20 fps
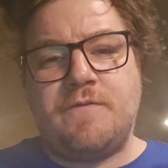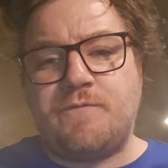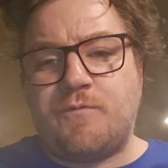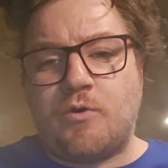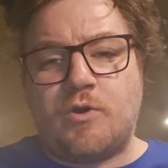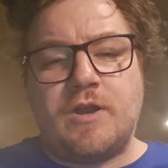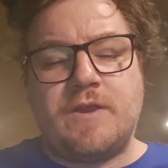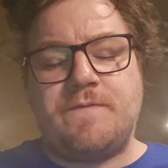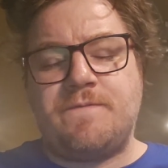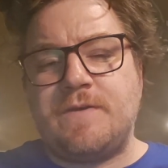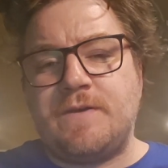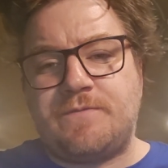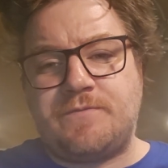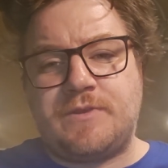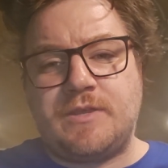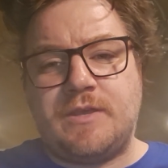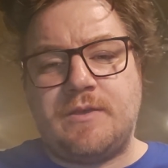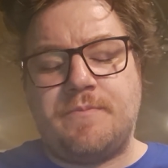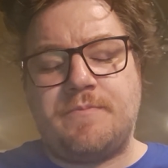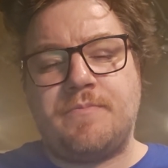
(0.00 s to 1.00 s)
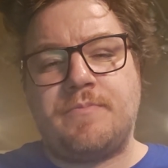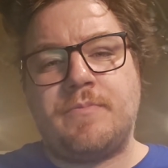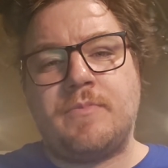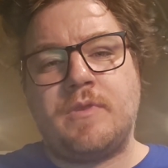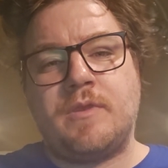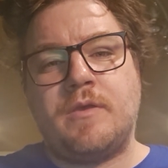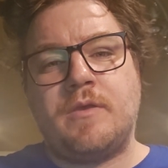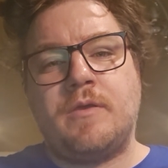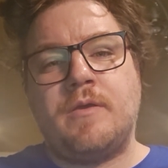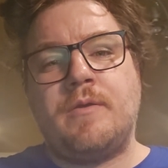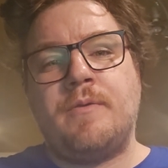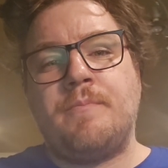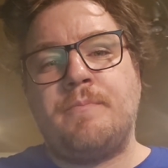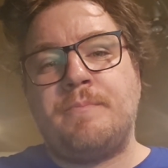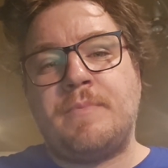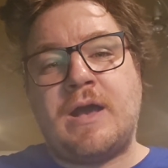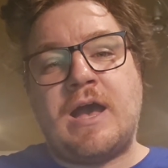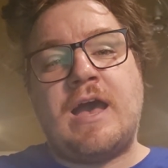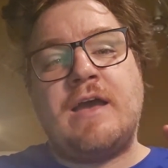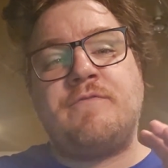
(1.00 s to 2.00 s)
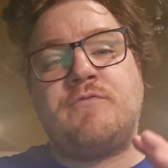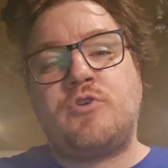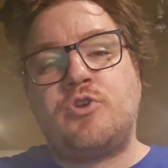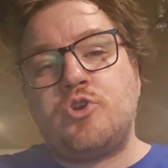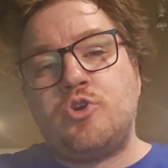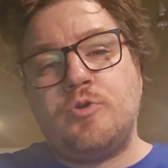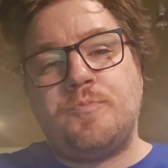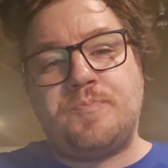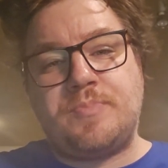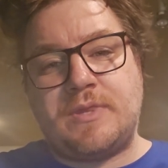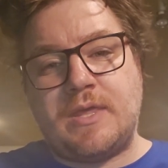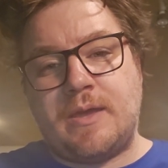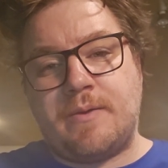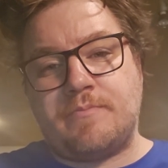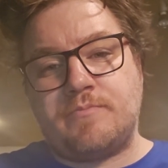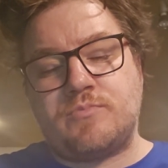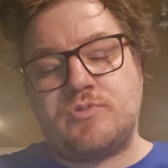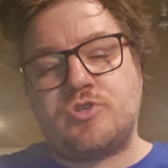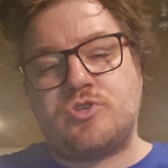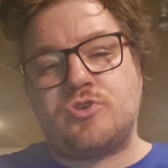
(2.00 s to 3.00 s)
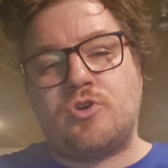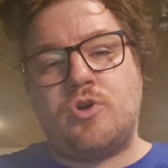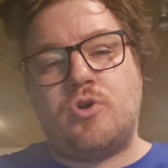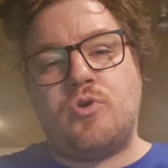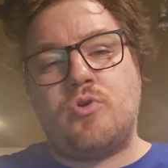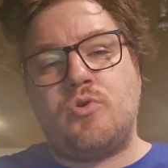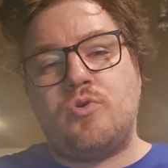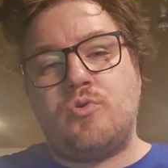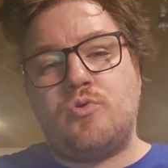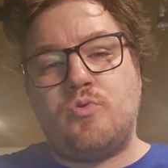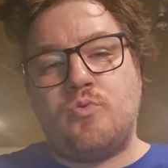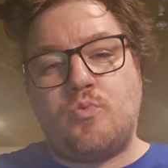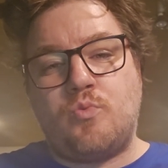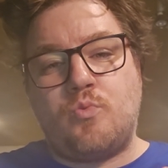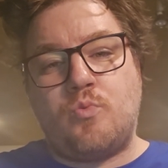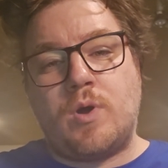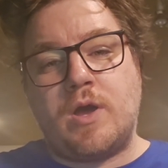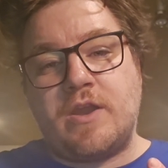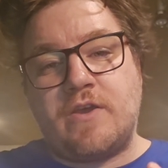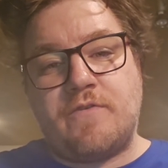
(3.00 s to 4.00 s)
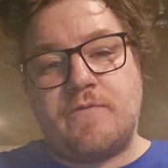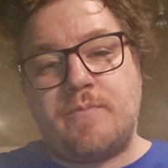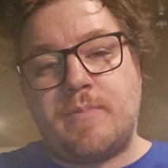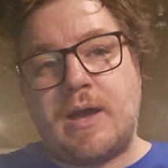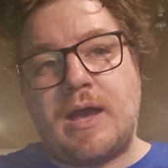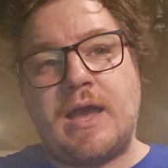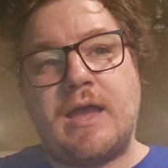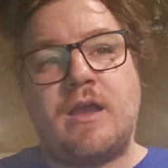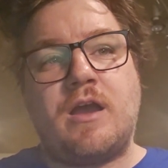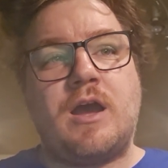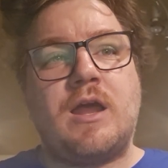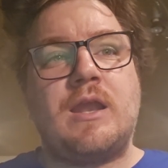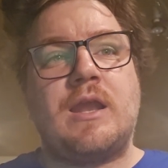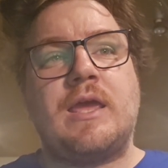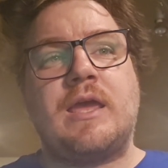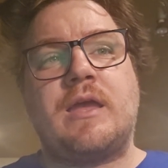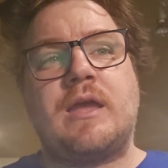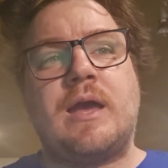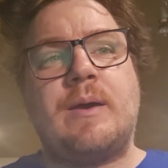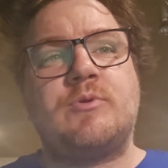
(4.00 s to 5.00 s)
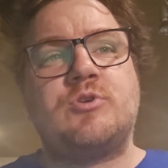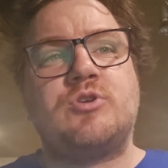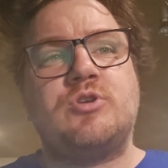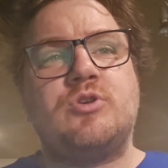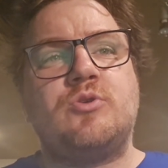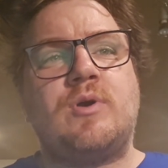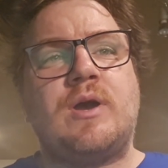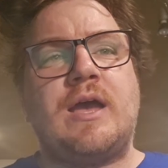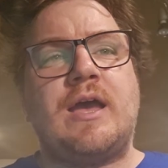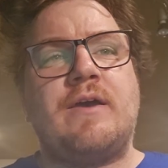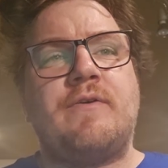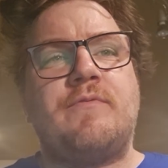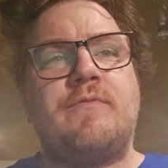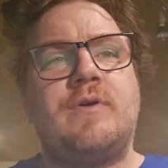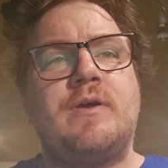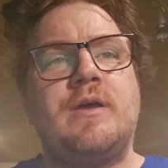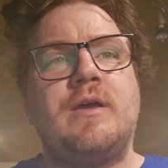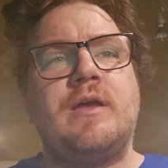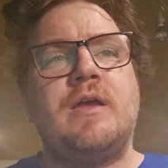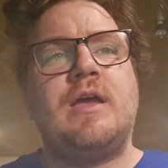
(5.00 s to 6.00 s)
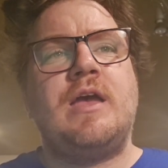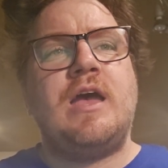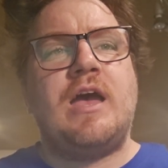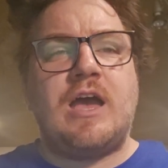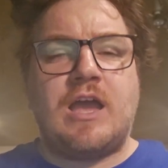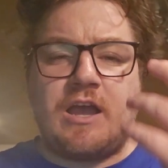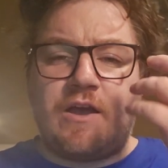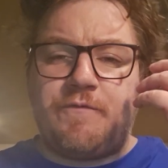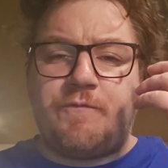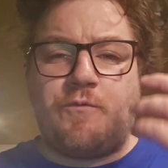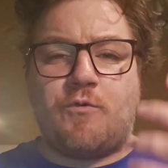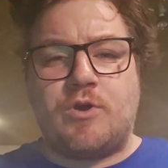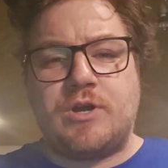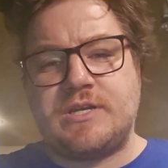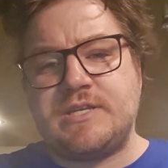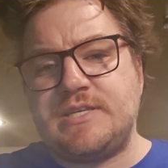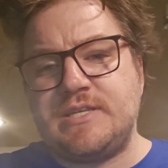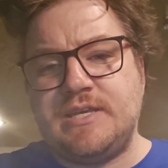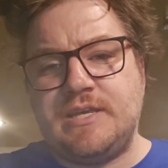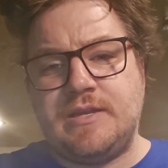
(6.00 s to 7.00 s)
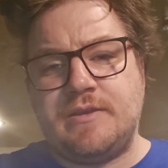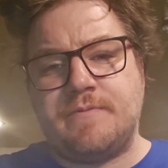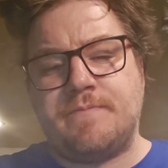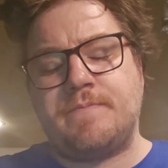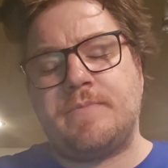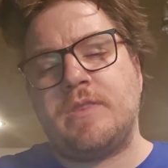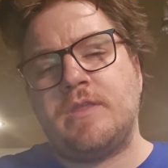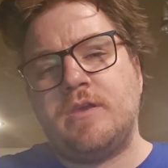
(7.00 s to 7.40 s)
40, 50. I've grouped them. So one of them I got, like, how many do I have? I got 14.